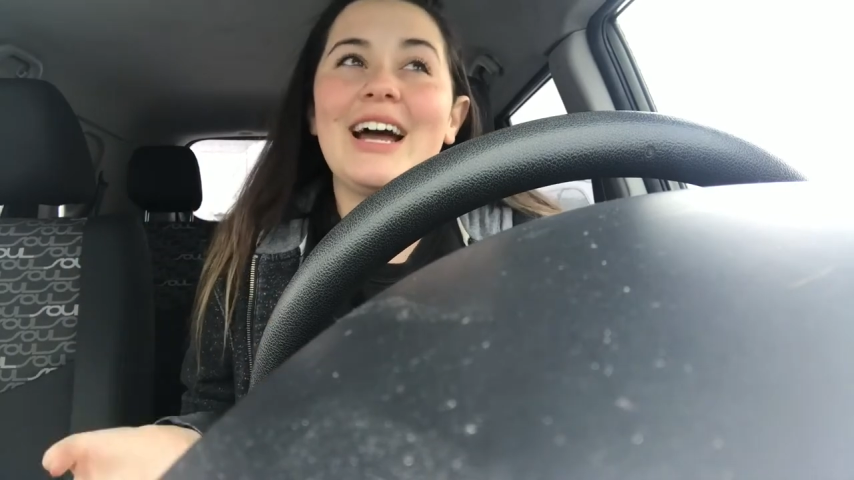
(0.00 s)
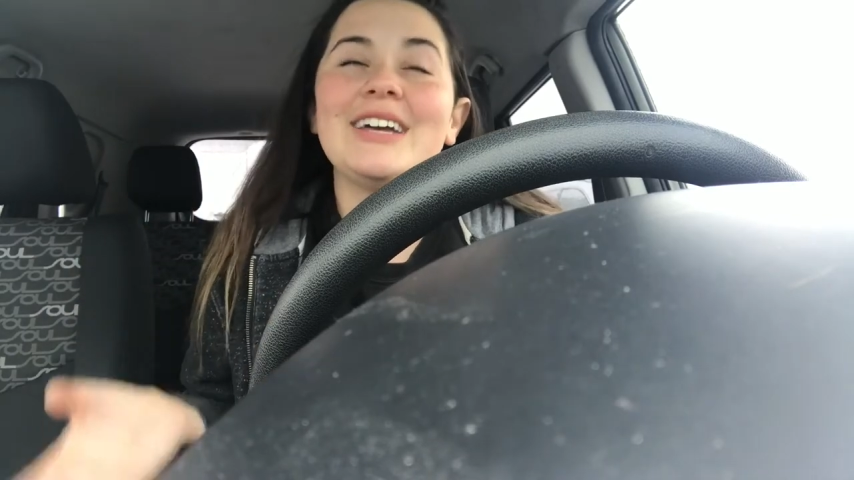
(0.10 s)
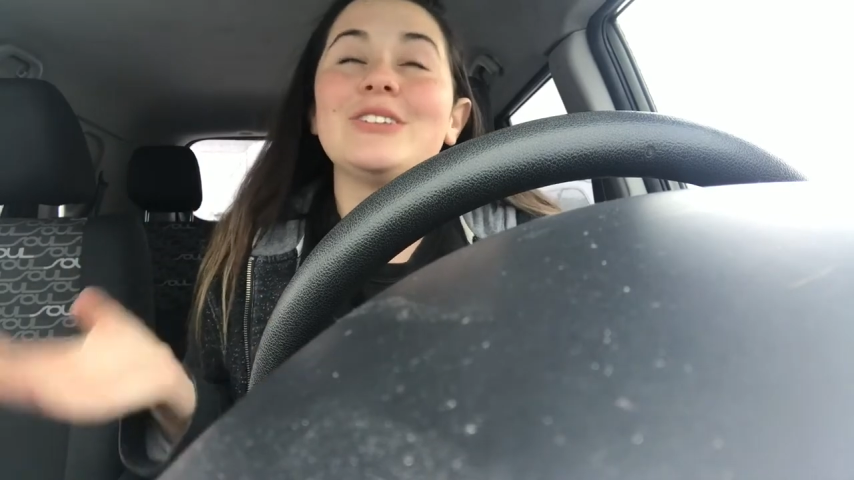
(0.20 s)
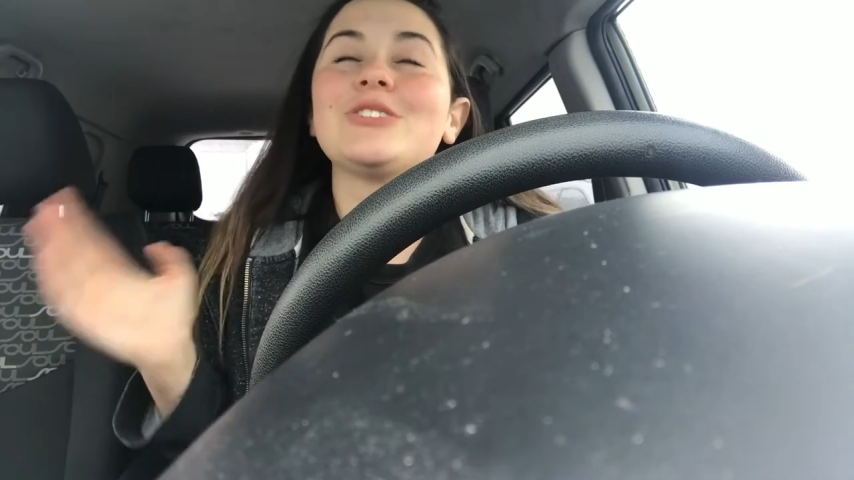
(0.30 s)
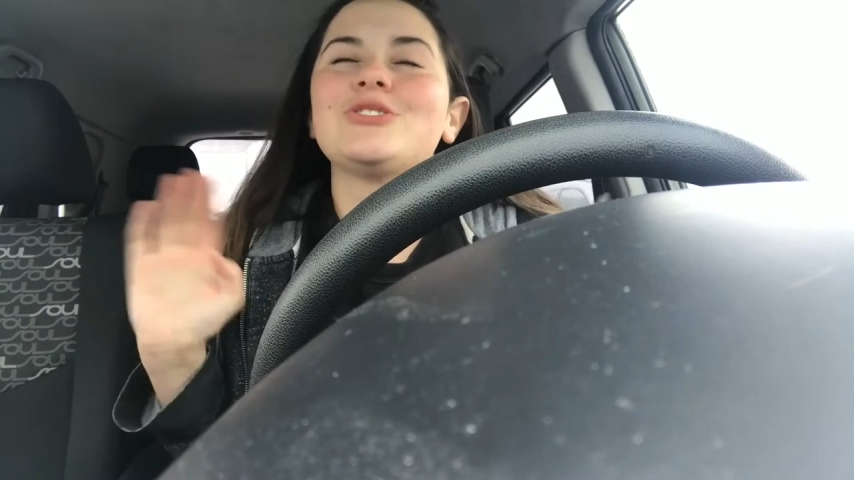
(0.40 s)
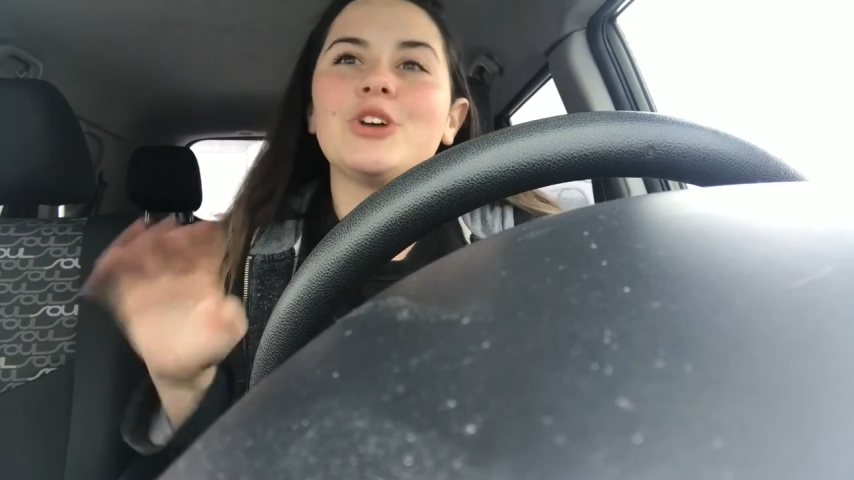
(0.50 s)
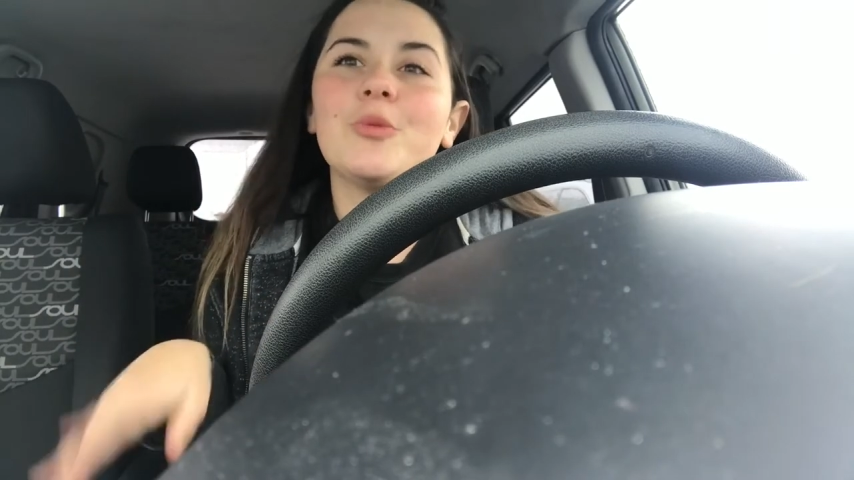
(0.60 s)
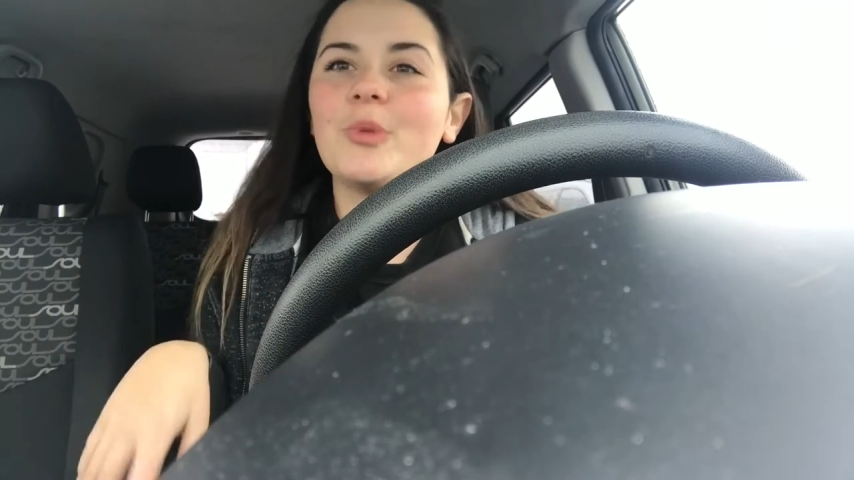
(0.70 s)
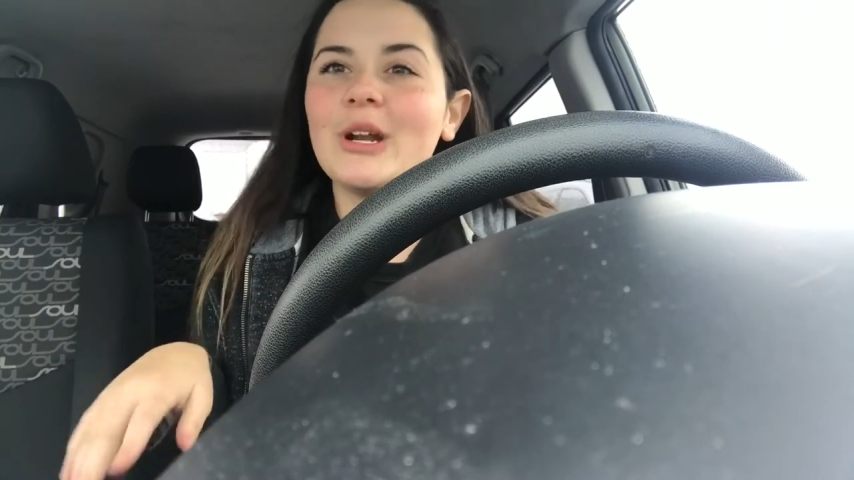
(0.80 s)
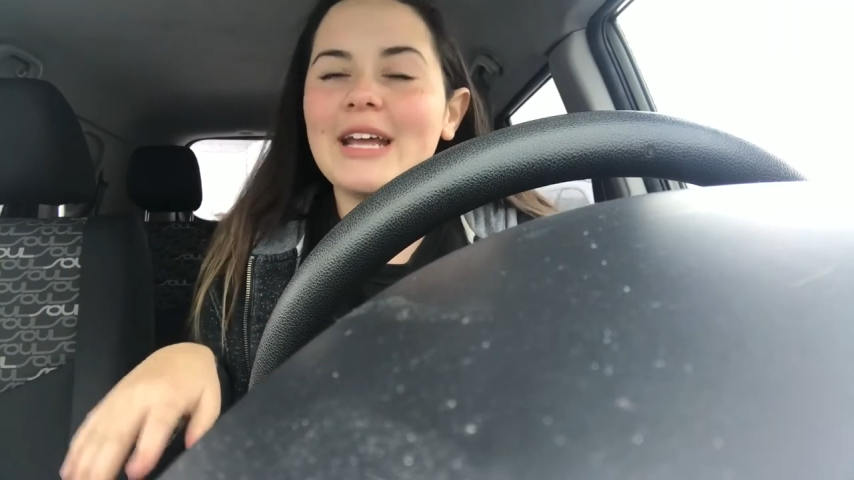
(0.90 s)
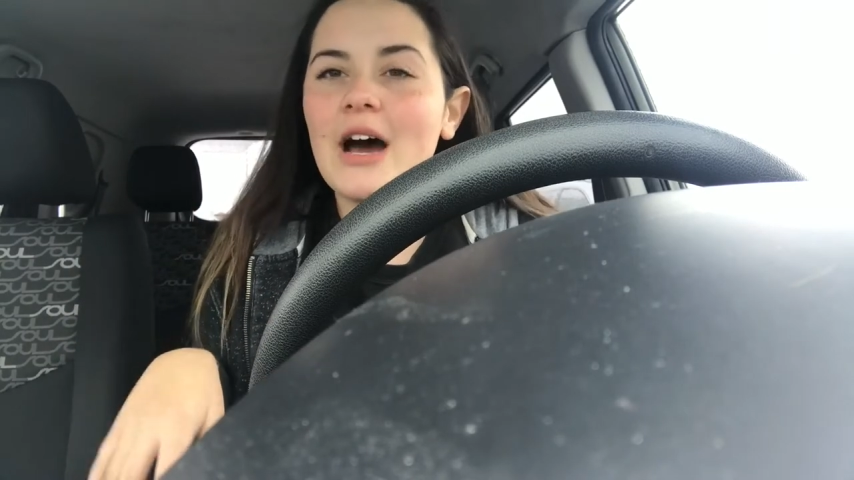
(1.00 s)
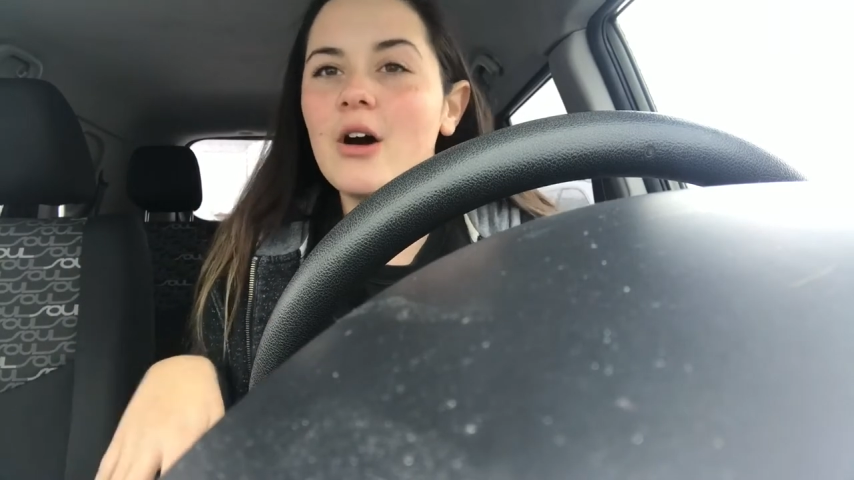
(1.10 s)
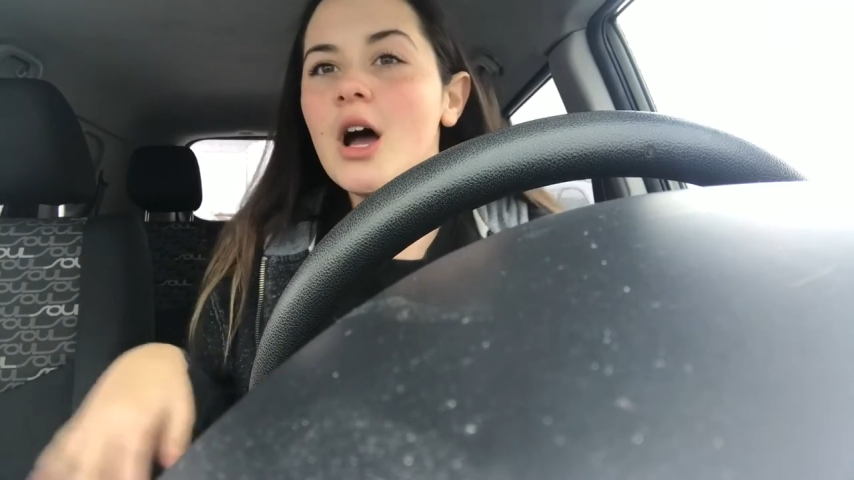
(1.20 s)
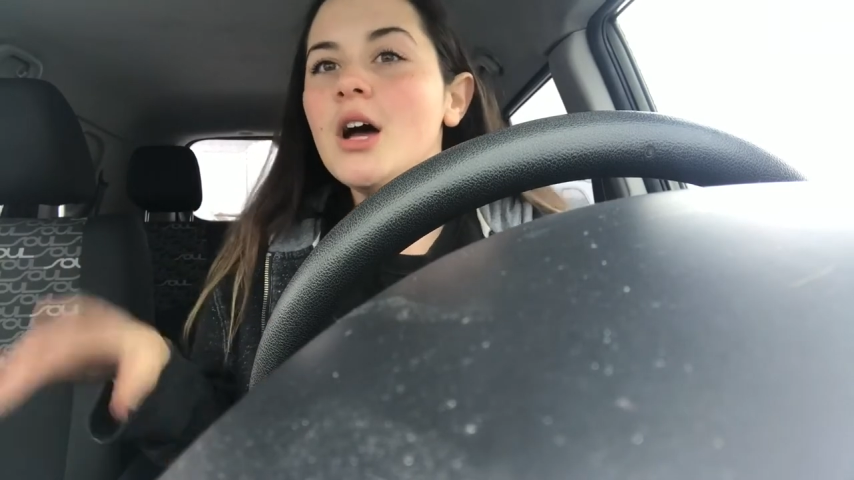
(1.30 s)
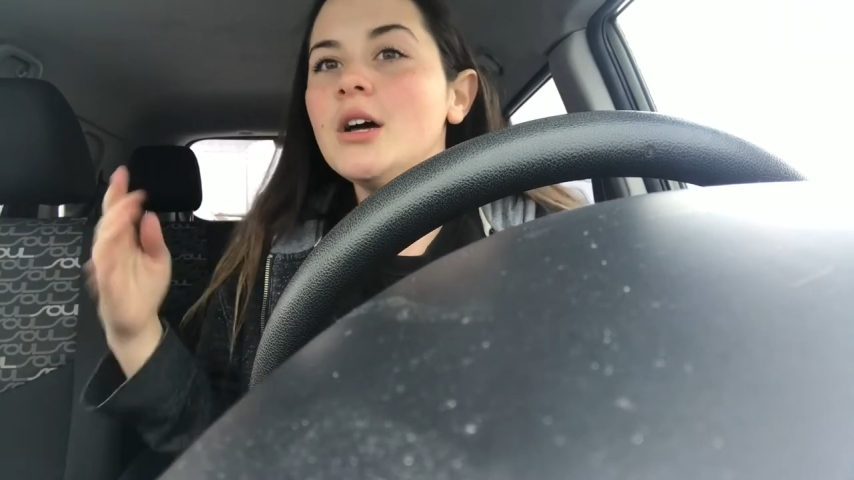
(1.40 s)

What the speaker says: It looks so pretty out.